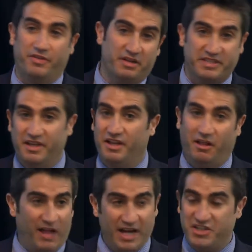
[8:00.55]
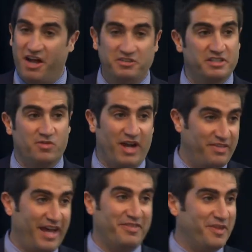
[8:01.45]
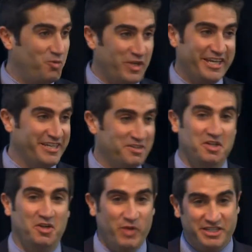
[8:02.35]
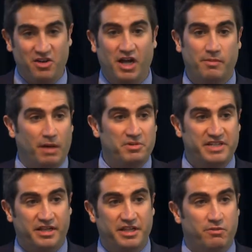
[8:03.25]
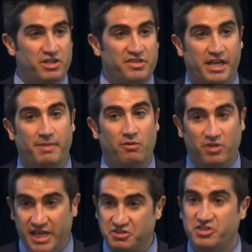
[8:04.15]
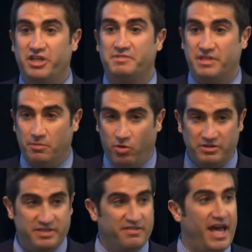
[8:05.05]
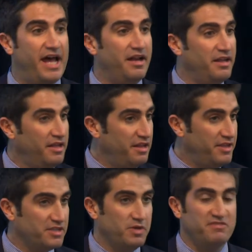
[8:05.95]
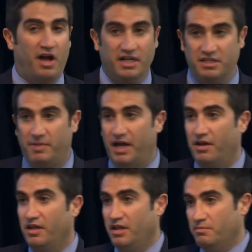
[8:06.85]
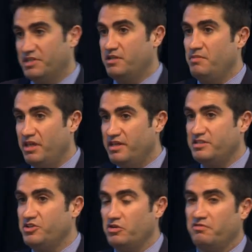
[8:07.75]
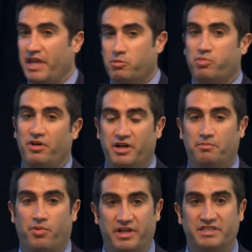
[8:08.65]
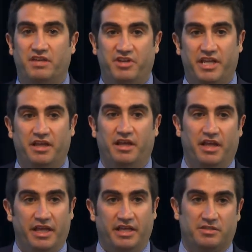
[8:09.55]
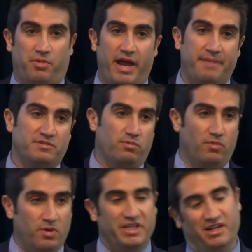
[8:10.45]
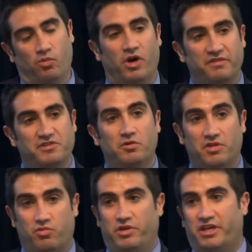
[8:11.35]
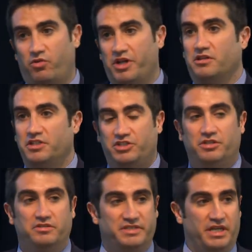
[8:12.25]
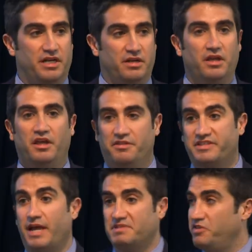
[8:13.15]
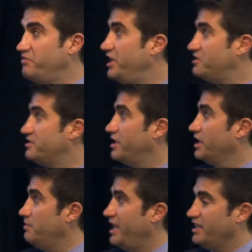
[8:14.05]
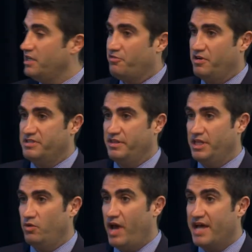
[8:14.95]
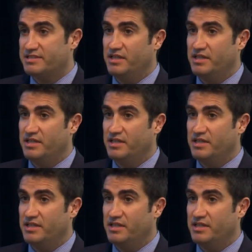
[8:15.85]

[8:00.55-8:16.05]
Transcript: And there's a lot of challenges around that that we can, we can talk about, particularly when you think about relationships and the importance of that, things we've talked about. But to me, this issue of labor pro productivity is perhaps you know, one of two or three critical issues in the types of innovations that are going to make a difference in the US.